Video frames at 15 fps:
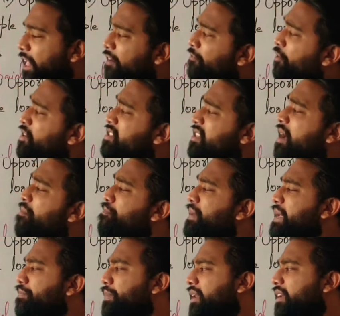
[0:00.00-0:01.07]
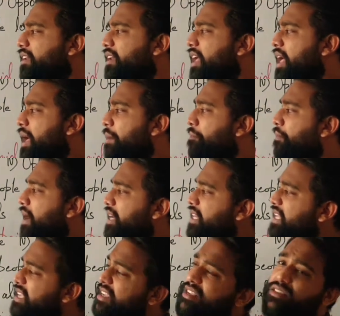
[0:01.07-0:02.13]
For some people,
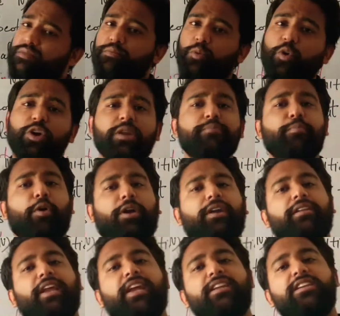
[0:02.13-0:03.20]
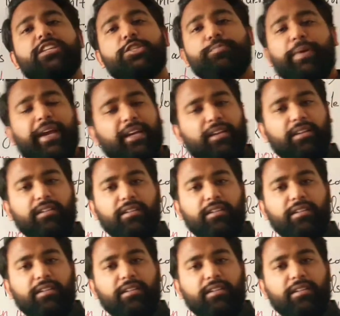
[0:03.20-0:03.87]
money is more important than respect.